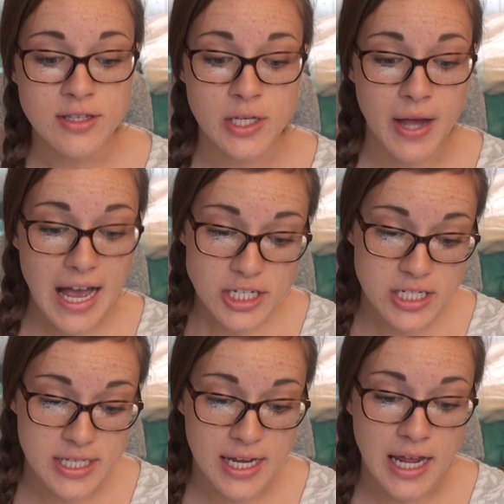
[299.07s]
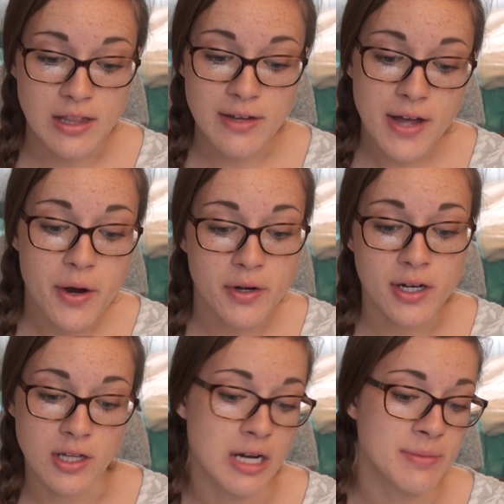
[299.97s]
So Ashley said, I love how her
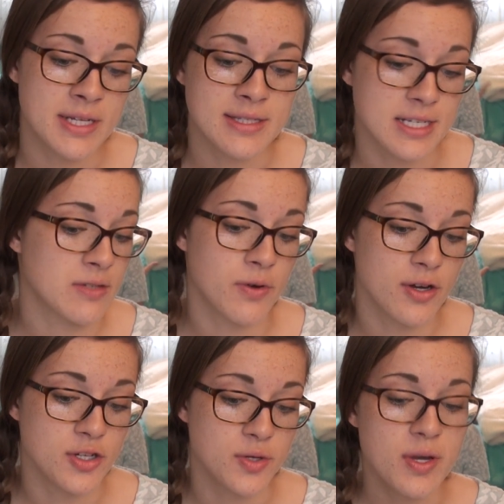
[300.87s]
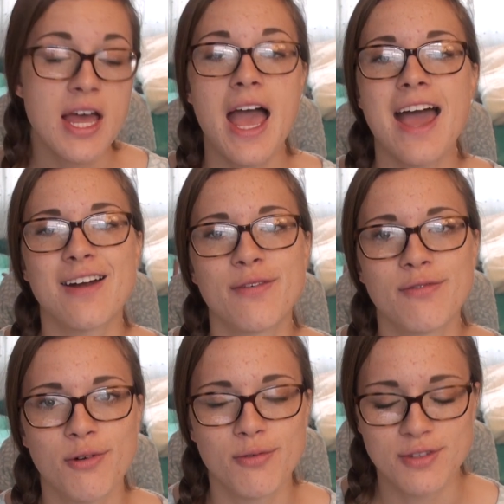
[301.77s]
alarm said 642 and her
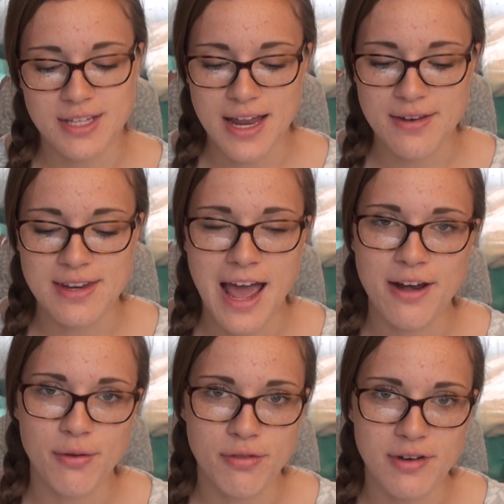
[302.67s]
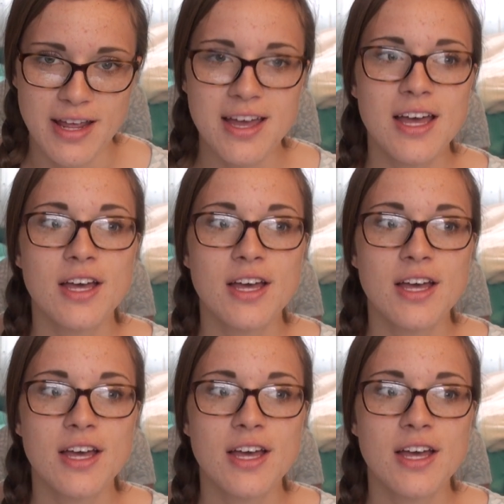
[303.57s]
phone said 903.